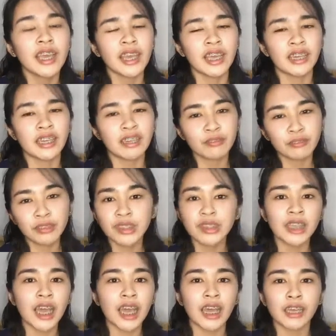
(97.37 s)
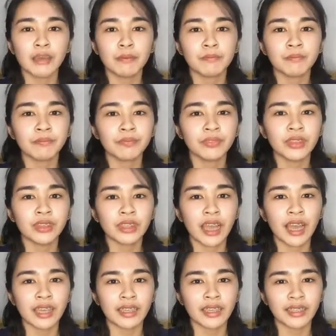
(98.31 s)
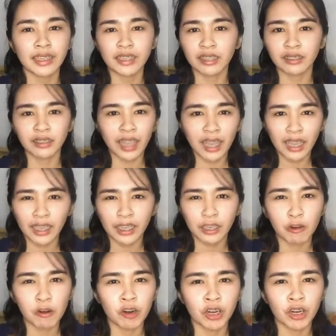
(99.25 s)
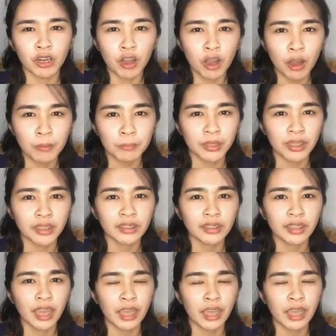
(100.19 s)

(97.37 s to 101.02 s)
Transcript: and every time I get a like or a comment,